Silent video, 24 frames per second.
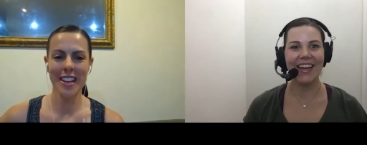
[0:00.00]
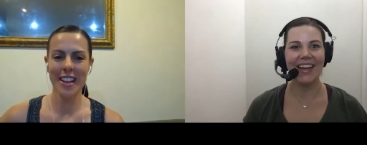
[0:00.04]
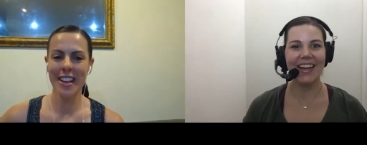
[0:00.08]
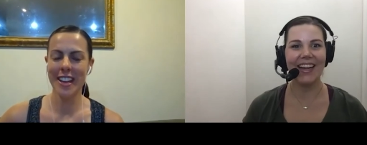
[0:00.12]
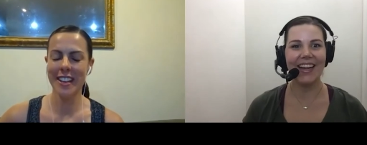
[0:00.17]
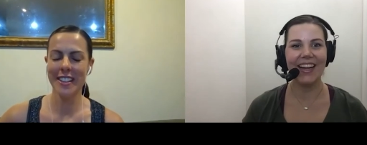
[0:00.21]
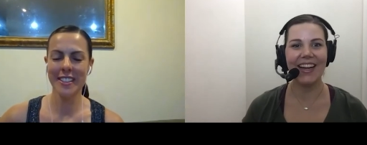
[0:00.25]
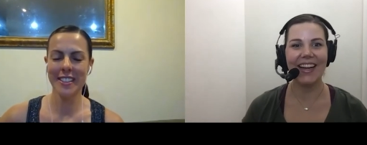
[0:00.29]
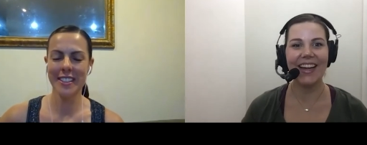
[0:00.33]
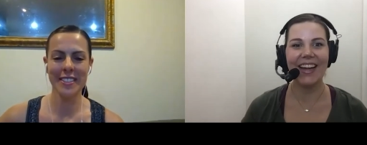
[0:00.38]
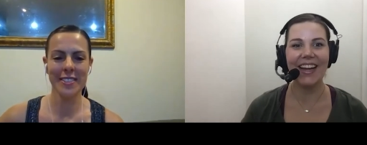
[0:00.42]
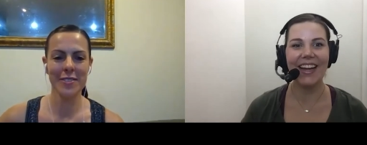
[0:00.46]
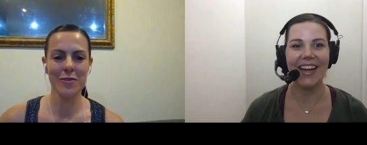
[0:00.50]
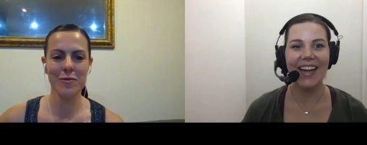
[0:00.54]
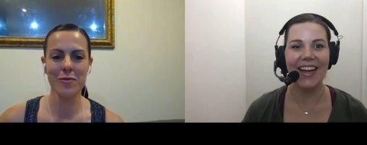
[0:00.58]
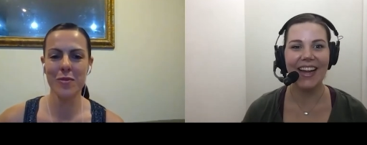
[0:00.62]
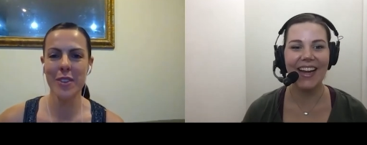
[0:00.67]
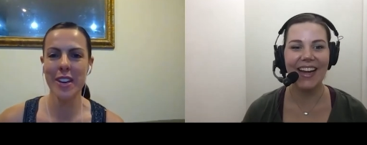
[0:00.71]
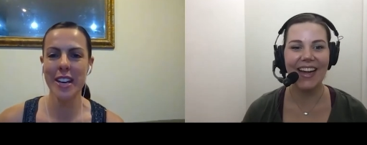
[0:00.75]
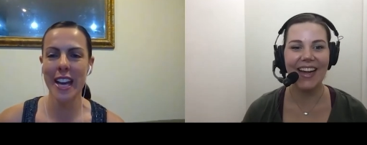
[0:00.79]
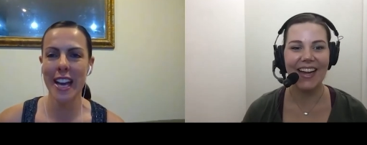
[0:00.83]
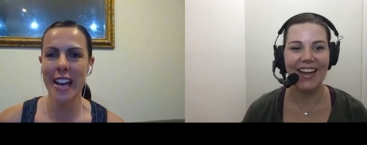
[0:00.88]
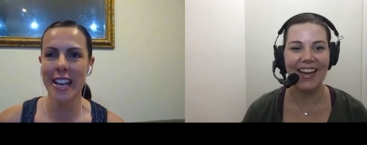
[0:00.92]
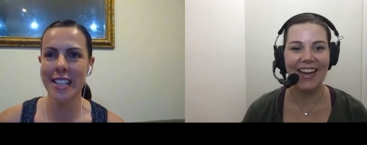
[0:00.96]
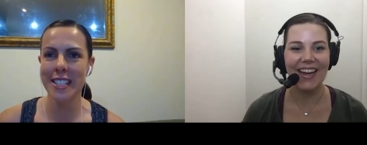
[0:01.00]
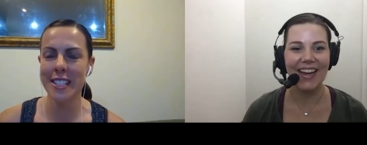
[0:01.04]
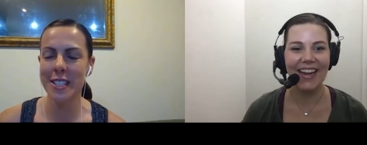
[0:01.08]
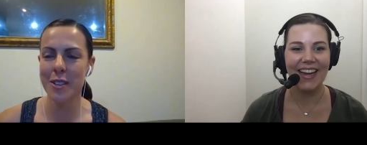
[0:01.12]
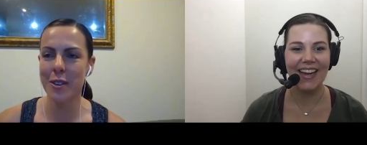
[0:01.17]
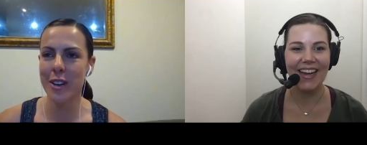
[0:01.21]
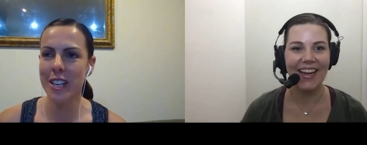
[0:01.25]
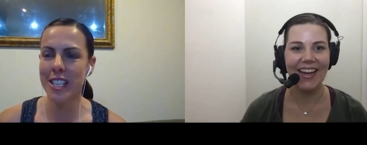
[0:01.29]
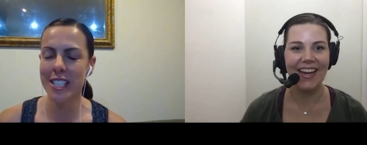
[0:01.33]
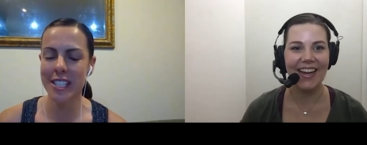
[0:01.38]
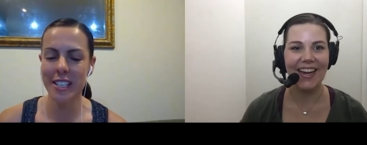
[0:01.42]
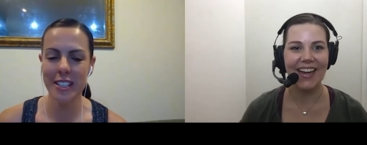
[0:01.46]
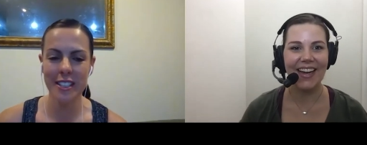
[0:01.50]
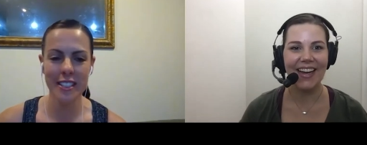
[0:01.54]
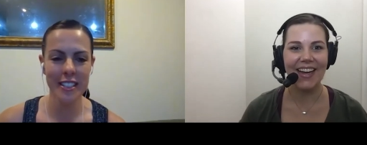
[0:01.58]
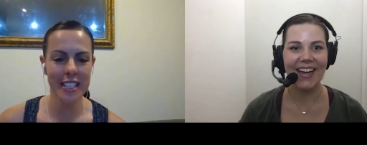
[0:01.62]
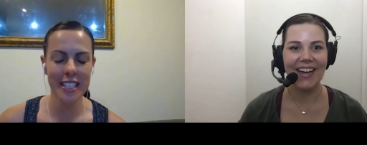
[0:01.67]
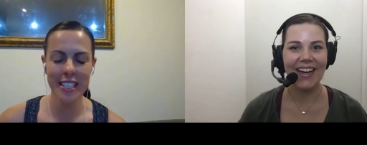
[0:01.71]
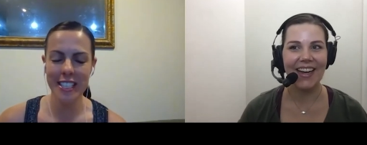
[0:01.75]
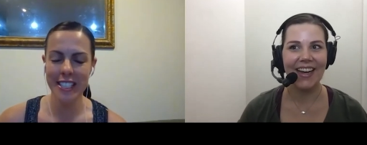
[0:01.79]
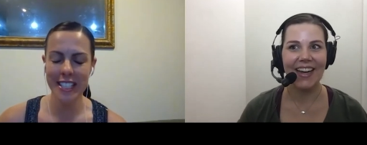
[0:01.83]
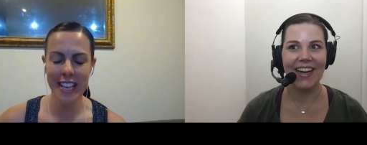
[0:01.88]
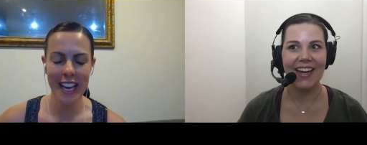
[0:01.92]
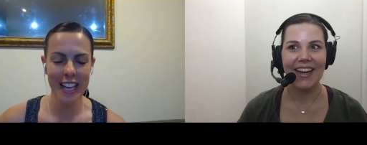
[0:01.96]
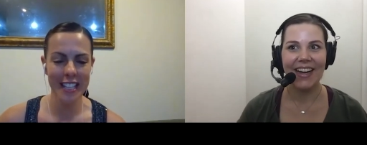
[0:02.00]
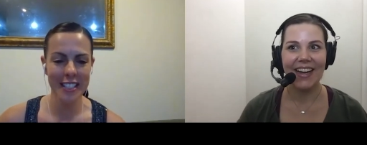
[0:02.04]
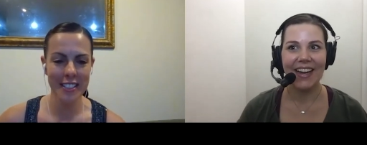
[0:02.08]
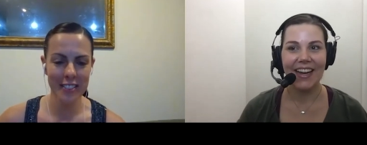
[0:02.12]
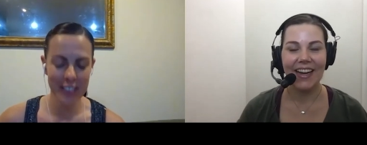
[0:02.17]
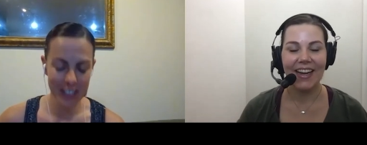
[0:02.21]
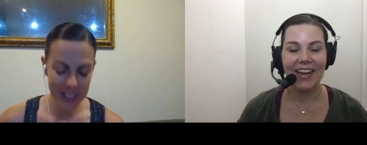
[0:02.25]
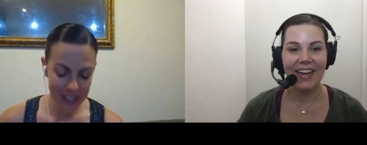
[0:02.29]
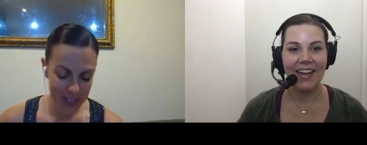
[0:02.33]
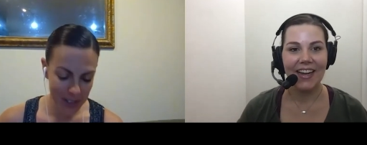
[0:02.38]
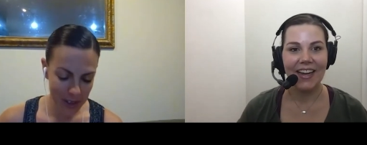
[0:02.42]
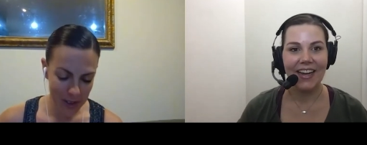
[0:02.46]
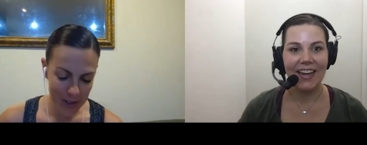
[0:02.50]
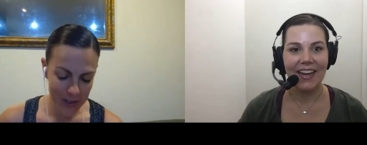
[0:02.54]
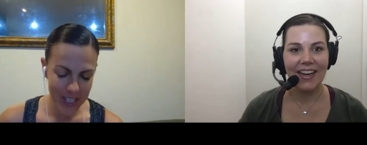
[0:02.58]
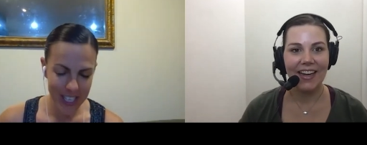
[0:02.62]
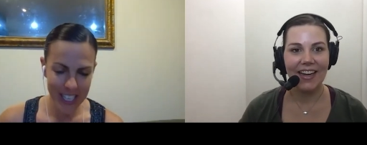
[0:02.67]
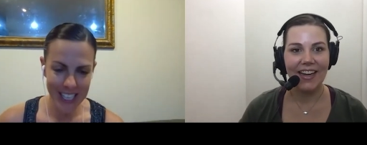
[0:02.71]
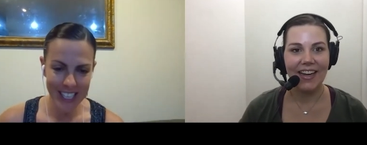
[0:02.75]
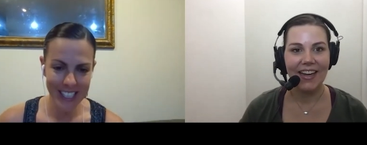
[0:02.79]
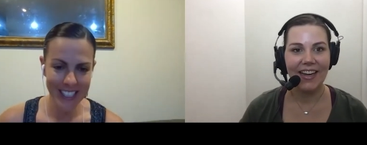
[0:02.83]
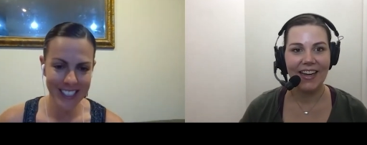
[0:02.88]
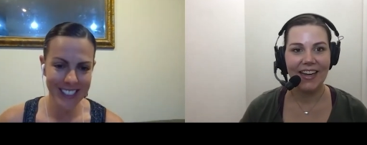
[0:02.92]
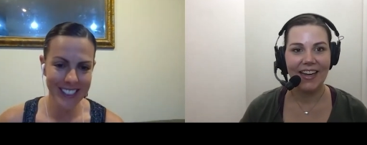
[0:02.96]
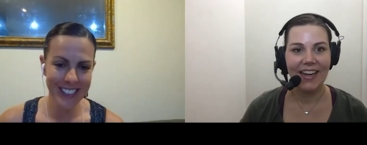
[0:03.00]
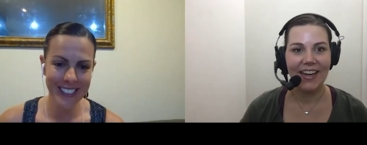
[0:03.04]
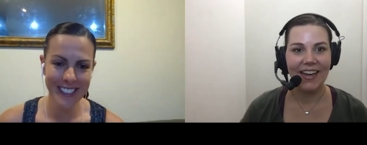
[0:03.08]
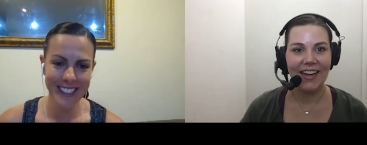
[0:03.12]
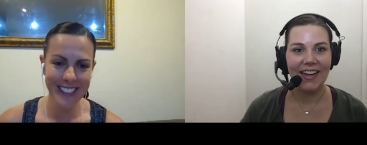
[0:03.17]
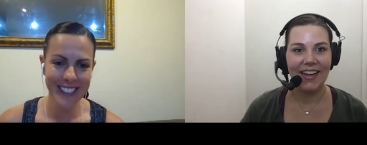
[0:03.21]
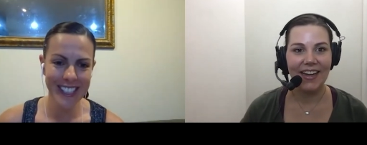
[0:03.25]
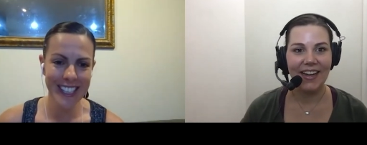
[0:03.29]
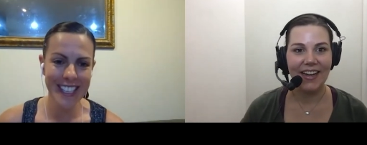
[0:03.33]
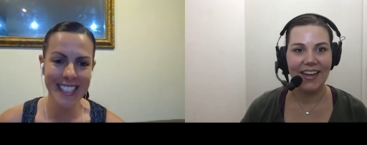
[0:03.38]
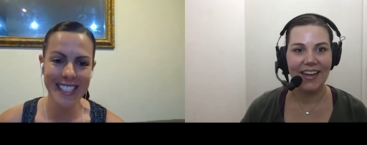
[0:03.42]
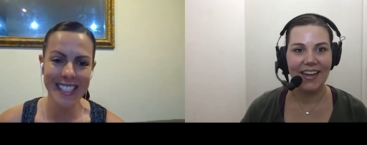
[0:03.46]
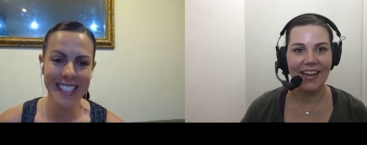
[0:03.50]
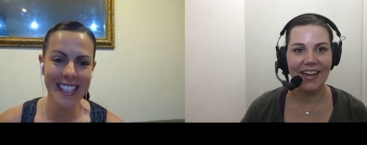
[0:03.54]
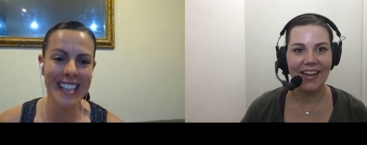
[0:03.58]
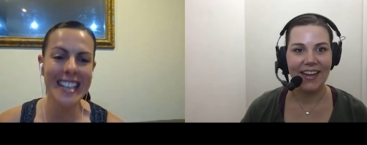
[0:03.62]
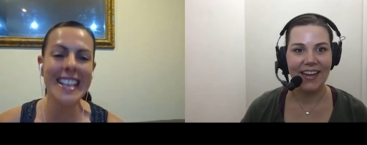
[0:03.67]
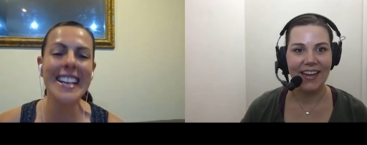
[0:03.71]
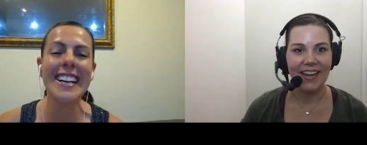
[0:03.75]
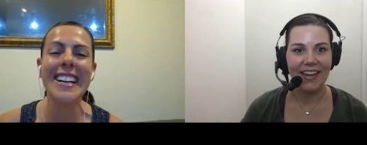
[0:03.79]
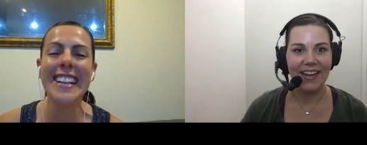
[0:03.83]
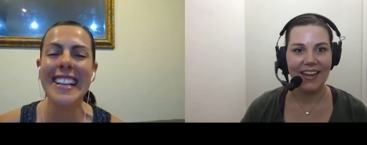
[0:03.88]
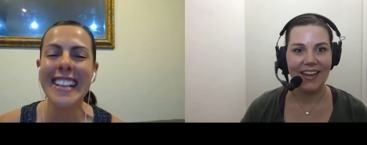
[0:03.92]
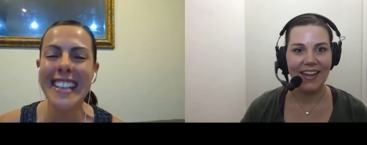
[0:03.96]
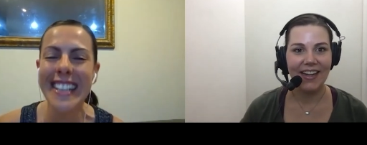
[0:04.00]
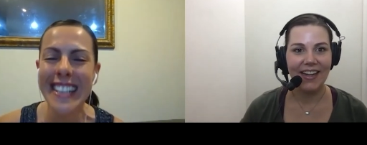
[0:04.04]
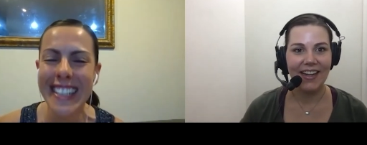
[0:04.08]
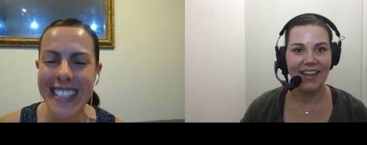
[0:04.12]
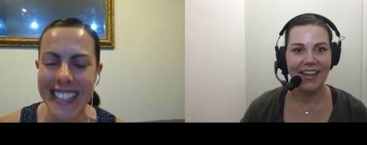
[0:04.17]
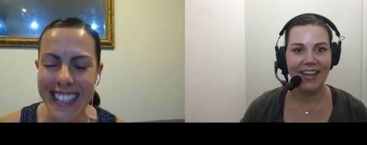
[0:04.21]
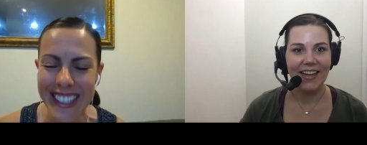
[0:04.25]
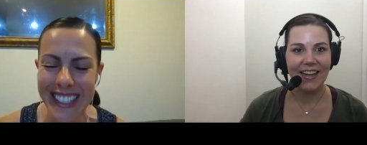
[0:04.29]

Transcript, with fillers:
Speaker 1: I, when I asked the question, you just answer it so easily. a